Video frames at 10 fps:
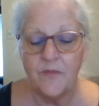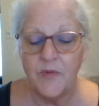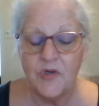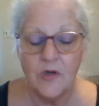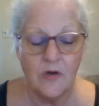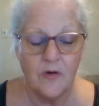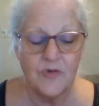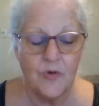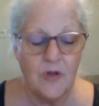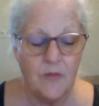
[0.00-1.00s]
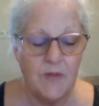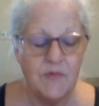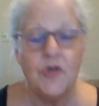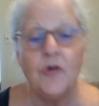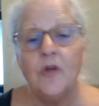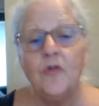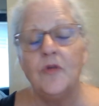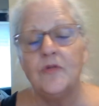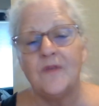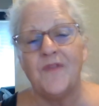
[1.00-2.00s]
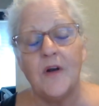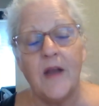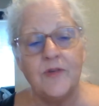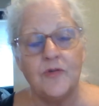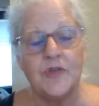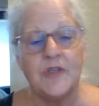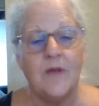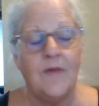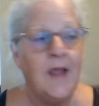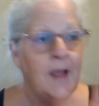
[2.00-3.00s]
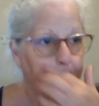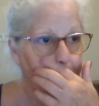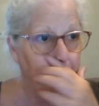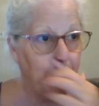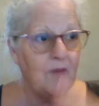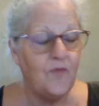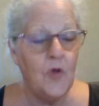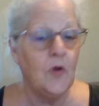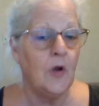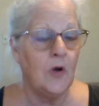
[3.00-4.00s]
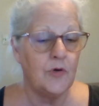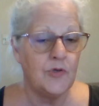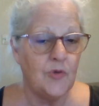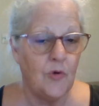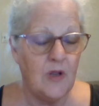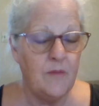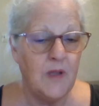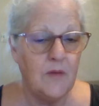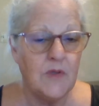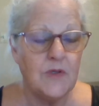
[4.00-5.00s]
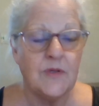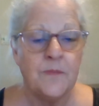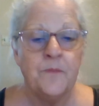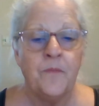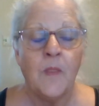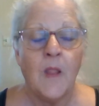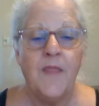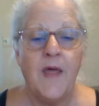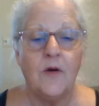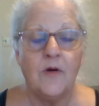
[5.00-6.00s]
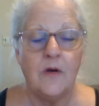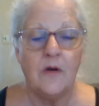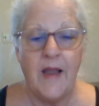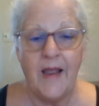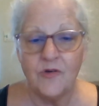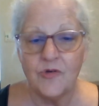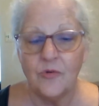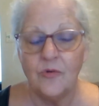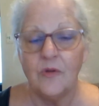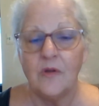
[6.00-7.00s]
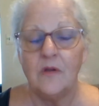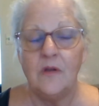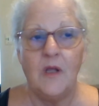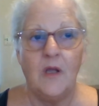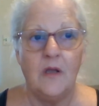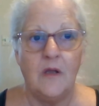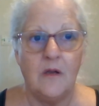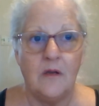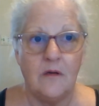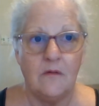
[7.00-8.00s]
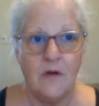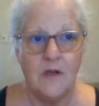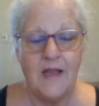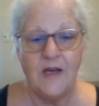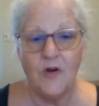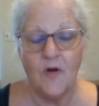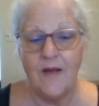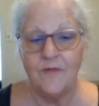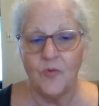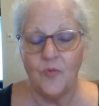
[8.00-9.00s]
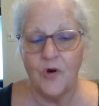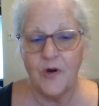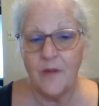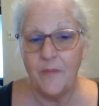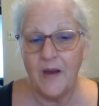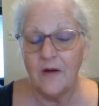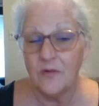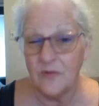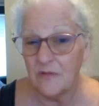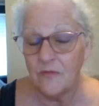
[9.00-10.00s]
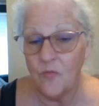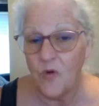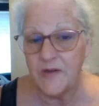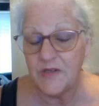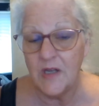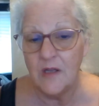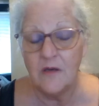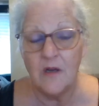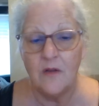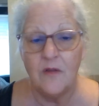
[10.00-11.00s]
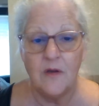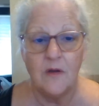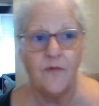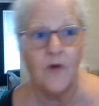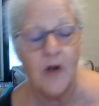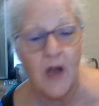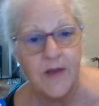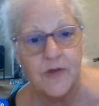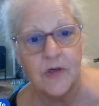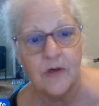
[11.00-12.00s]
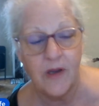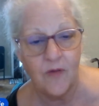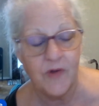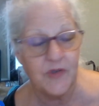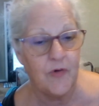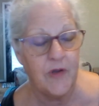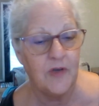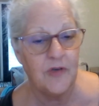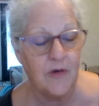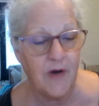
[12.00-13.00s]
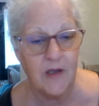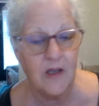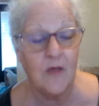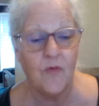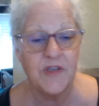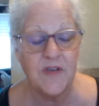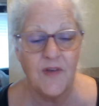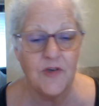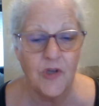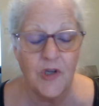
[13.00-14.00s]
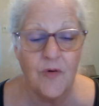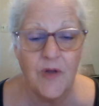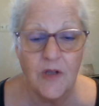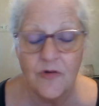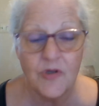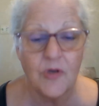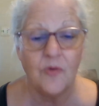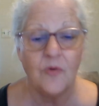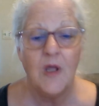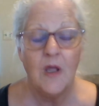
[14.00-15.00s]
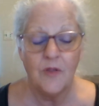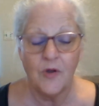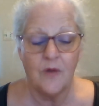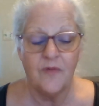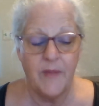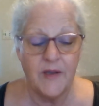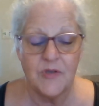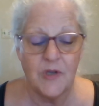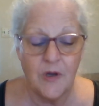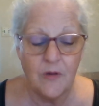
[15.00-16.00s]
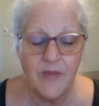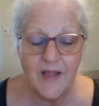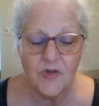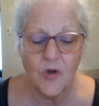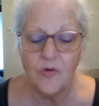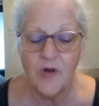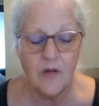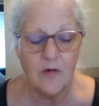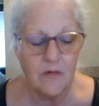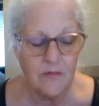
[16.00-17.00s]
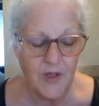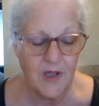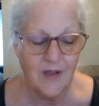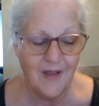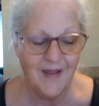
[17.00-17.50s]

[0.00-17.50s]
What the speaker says: But you can learn soil amendments. You can use a fertilizer and stuff, but if you can learn soil amendments that are natural, then you don't have to worry about what's in the fertilizer and what's going into the ground and then what's eventually going into the Gulf of Mexico. But that's a whole nother thing.